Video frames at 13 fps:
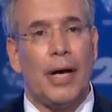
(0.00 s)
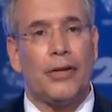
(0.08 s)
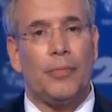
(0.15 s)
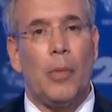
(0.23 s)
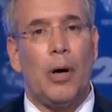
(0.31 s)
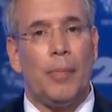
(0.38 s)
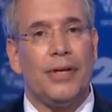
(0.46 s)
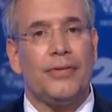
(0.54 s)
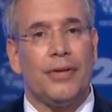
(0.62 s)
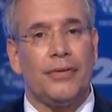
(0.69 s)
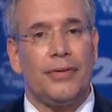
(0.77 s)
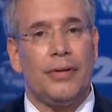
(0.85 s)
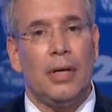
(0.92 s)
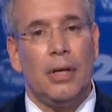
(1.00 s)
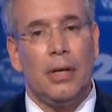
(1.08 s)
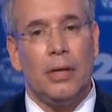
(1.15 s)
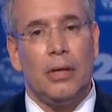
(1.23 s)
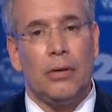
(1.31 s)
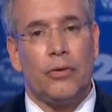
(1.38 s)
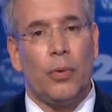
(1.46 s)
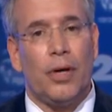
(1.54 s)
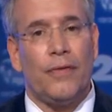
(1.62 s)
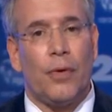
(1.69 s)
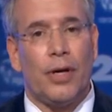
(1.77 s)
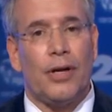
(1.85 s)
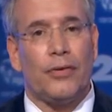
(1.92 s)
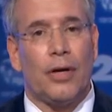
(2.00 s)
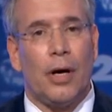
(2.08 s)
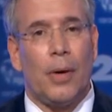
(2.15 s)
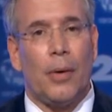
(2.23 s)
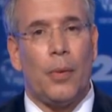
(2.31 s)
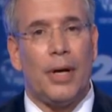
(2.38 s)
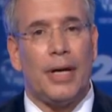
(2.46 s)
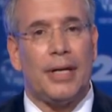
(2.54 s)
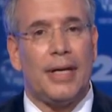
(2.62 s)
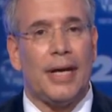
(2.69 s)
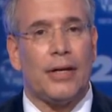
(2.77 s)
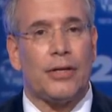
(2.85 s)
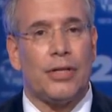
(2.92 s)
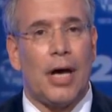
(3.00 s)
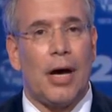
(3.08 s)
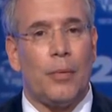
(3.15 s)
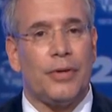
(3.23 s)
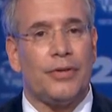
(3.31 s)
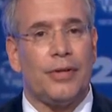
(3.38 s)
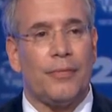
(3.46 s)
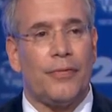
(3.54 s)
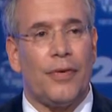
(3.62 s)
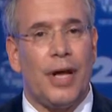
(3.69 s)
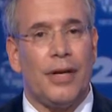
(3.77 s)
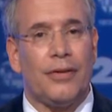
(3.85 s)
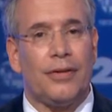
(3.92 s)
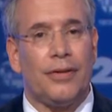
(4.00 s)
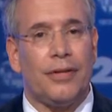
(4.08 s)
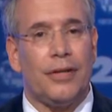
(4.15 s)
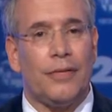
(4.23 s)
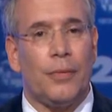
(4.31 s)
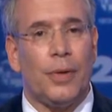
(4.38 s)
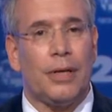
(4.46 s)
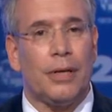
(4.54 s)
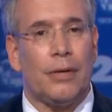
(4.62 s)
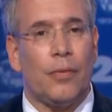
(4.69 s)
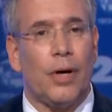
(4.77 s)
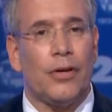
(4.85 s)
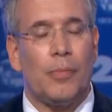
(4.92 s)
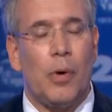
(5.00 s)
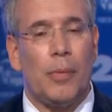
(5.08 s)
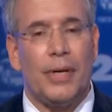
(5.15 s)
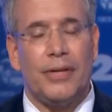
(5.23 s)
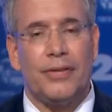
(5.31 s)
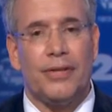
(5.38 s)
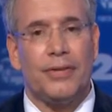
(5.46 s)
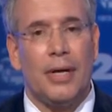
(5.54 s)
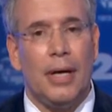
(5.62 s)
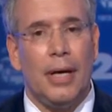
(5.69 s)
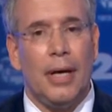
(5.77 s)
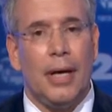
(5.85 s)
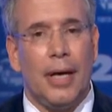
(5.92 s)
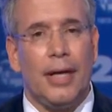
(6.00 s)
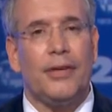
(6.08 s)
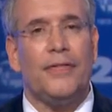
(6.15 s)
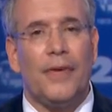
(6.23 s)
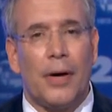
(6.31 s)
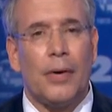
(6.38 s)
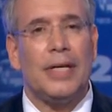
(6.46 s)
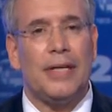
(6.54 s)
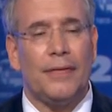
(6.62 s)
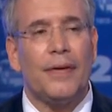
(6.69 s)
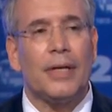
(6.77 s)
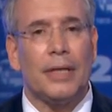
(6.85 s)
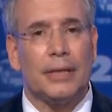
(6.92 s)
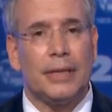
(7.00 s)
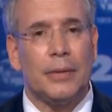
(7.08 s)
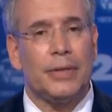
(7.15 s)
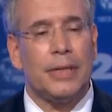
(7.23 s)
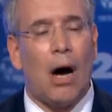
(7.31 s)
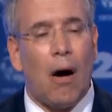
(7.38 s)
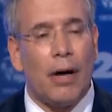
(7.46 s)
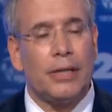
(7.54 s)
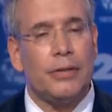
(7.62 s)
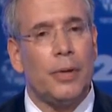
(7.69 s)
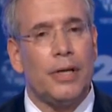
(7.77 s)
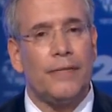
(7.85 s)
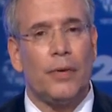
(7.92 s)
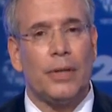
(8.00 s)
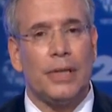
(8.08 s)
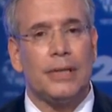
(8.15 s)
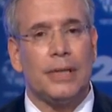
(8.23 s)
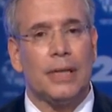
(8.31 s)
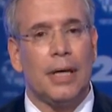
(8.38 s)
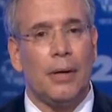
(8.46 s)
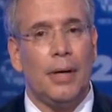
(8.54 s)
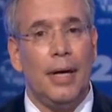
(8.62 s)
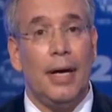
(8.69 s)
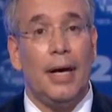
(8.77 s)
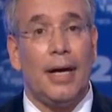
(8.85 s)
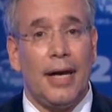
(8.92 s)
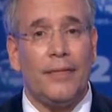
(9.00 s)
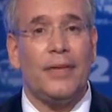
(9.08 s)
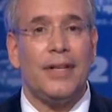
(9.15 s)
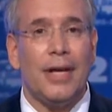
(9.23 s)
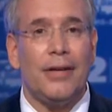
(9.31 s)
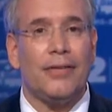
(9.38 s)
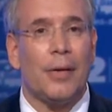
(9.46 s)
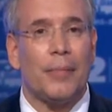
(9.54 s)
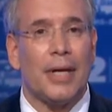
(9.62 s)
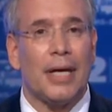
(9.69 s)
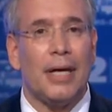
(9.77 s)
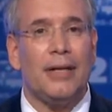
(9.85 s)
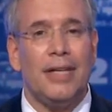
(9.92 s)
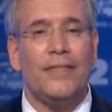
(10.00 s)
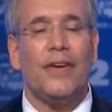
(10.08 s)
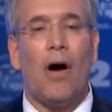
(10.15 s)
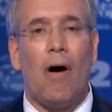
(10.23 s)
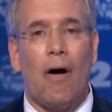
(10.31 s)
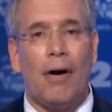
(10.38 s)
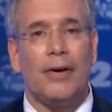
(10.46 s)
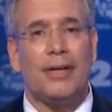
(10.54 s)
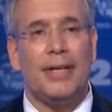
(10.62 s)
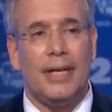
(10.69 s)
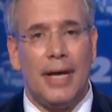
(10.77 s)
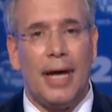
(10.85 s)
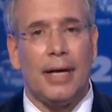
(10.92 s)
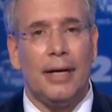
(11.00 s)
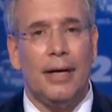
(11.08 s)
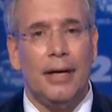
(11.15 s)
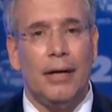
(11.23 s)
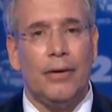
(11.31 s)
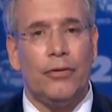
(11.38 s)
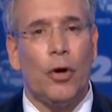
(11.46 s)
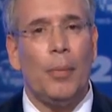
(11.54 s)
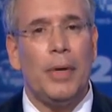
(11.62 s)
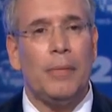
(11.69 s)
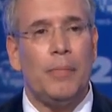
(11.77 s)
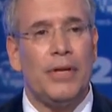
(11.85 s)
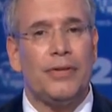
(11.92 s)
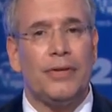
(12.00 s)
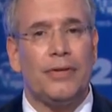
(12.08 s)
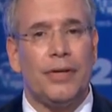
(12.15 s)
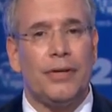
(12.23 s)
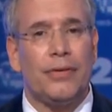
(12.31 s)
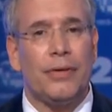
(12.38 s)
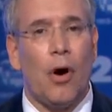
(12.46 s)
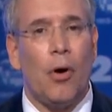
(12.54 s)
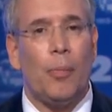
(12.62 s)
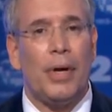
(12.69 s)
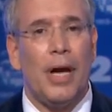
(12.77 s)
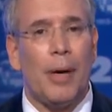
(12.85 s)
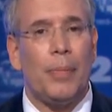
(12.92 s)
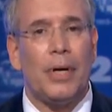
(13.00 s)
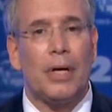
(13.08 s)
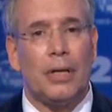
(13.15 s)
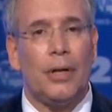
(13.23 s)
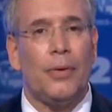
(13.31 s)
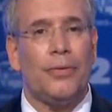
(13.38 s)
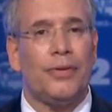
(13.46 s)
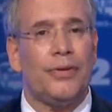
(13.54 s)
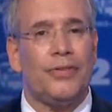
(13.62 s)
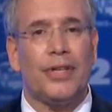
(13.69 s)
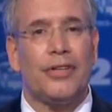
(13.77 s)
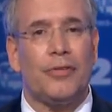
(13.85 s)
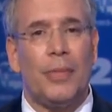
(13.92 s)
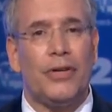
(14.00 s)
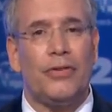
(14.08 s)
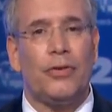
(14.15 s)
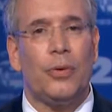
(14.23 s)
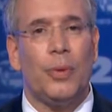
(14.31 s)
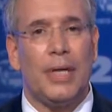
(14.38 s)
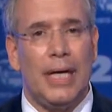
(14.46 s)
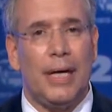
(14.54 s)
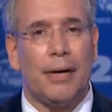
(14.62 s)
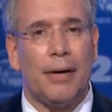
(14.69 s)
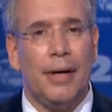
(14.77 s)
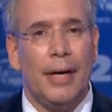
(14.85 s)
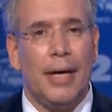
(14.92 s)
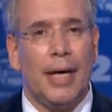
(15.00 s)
about small business. 24 years ago, I wanted to take a shot with some friends and see if we could run a small business. It's very difficult. It was hard 24 years ago. And I have to tell you something, it's even harder today. So many businesses open up and are closed in 6 months to a year.